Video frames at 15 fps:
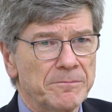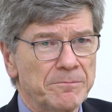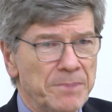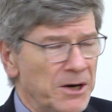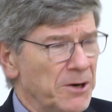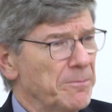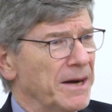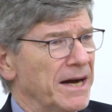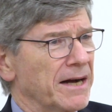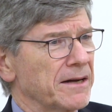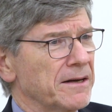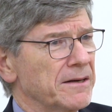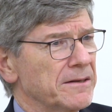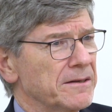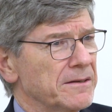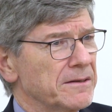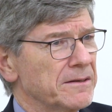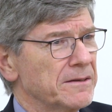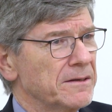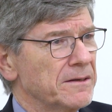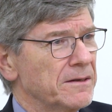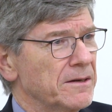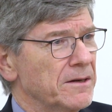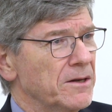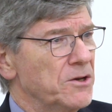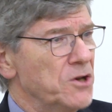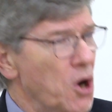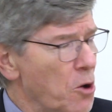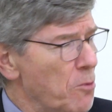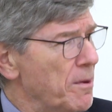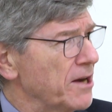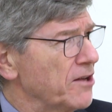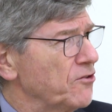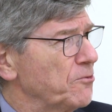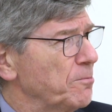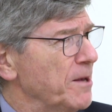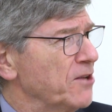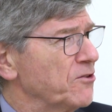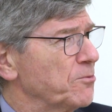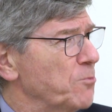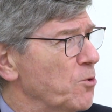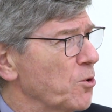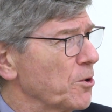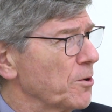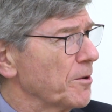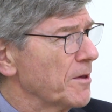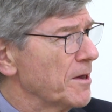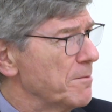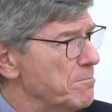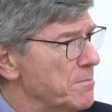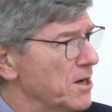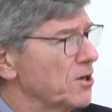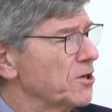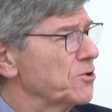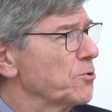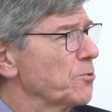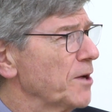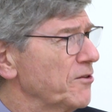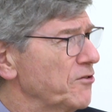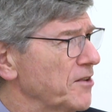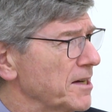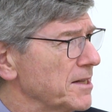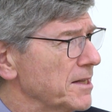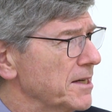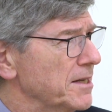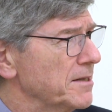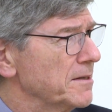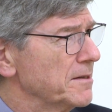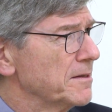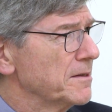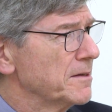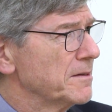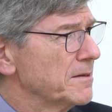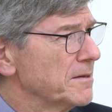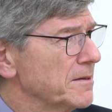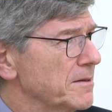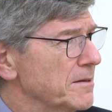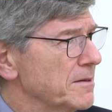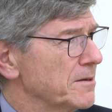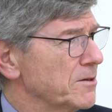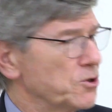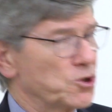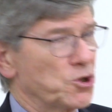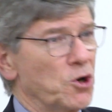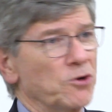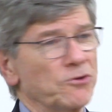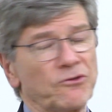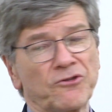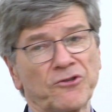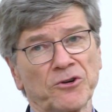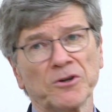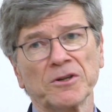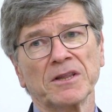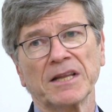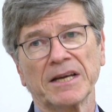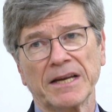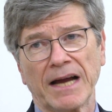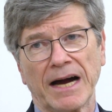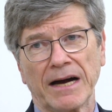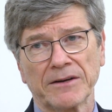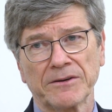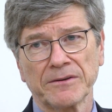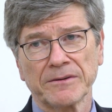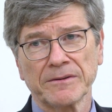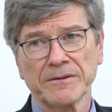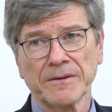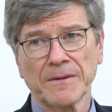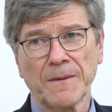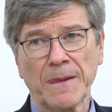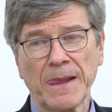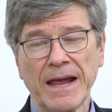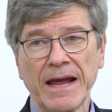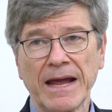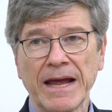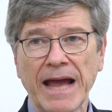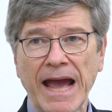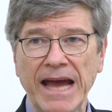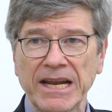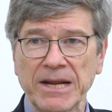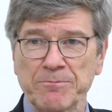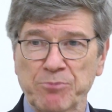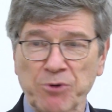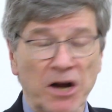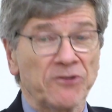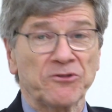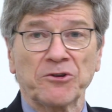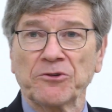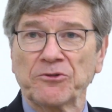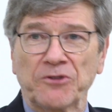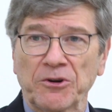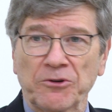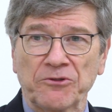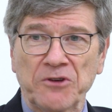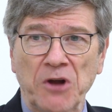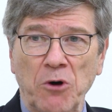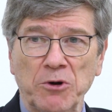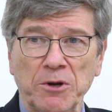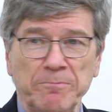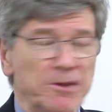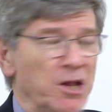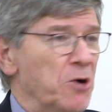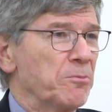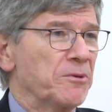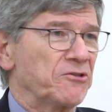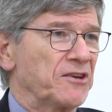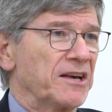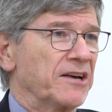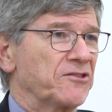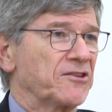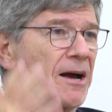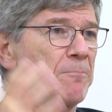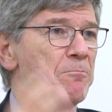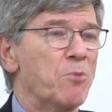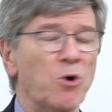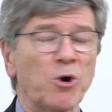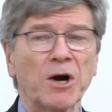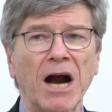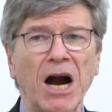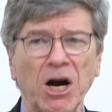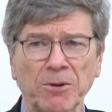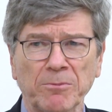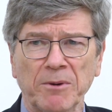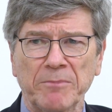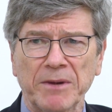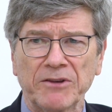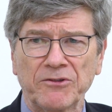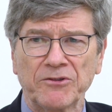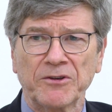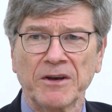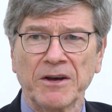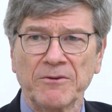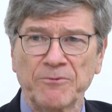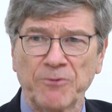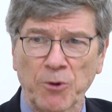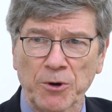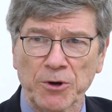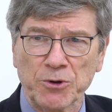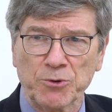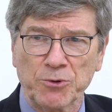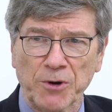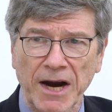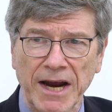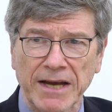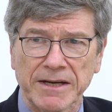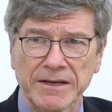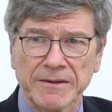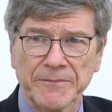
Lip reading: Baerbock. Nobody speaks more militaristically. Schultz certainly not. And in Brussels, there's no diplomacy except more armaments for Ukraine.